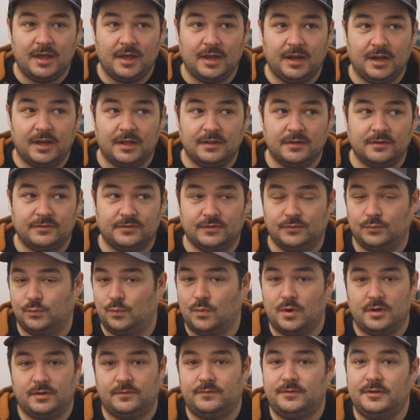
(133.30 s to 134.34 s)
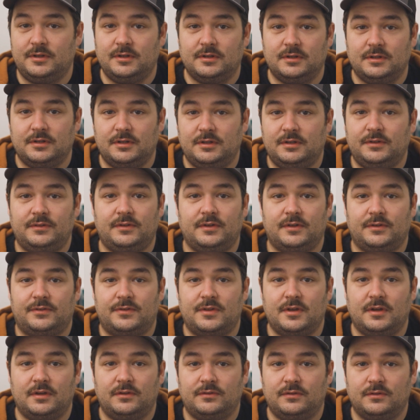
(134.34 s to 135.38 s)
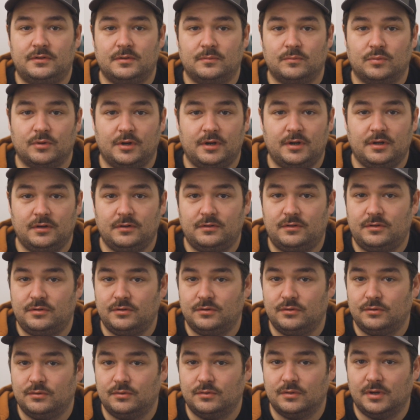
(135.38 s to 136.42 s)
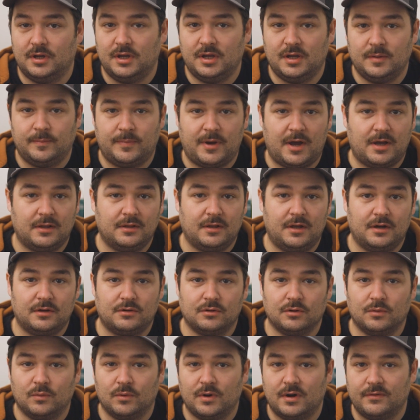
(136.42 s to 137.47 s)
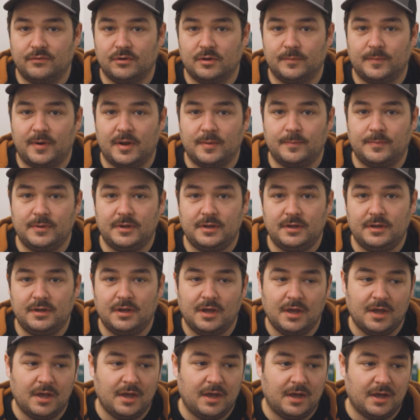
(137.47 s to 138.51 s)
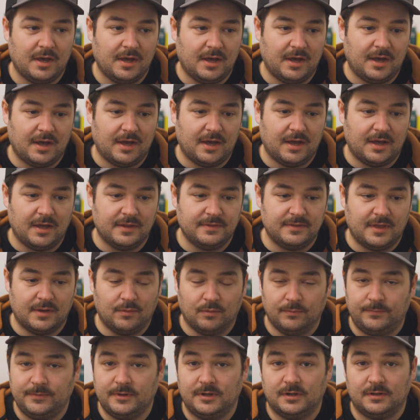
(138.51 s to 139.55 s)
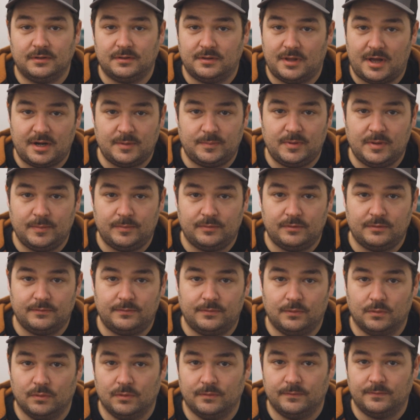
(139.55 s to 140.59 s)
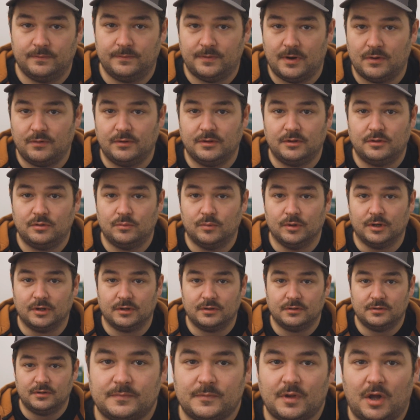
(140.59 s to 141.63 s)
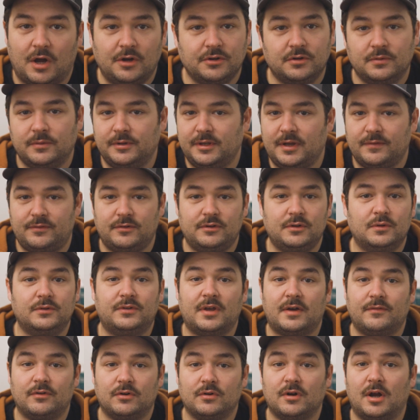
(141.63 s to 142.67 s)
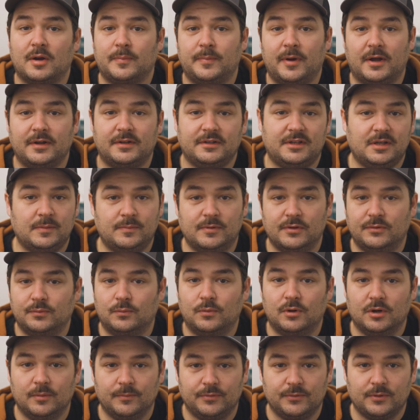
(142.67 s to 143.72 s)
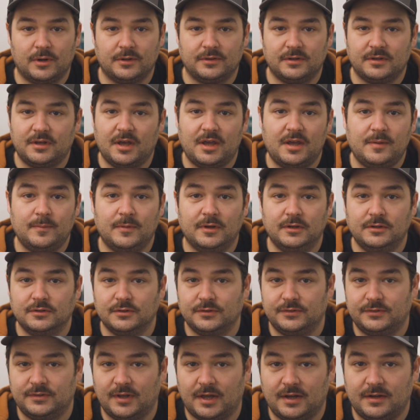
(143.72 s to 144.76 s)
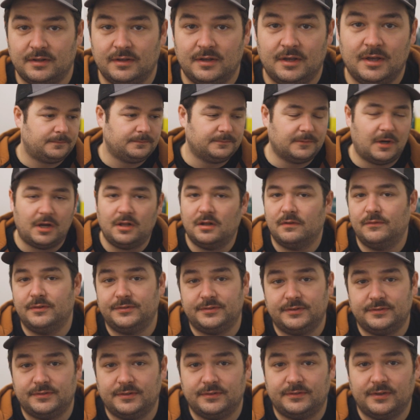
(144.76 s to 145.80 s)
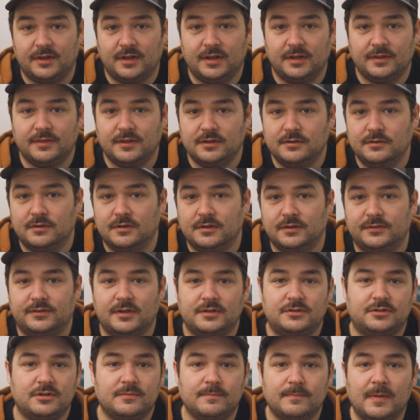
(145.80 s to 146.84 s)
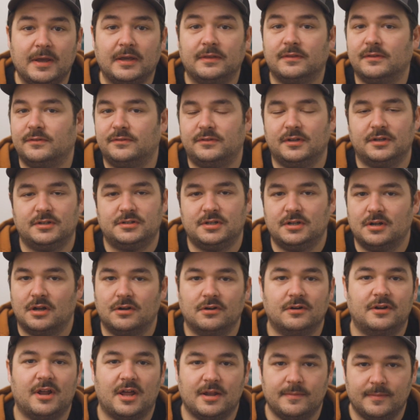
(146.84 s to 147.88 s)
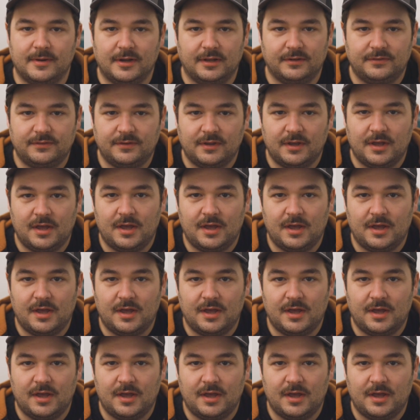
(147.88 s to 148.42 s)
and this is one of the easiest things you can bring to a potluck or wherever it might be that will feed a lot of people for very little work. All you really have to do is have a crock pot to keep this warm throughout the game, and you're set. All of this is to say that you can essentially make this dish in under 10 minutes.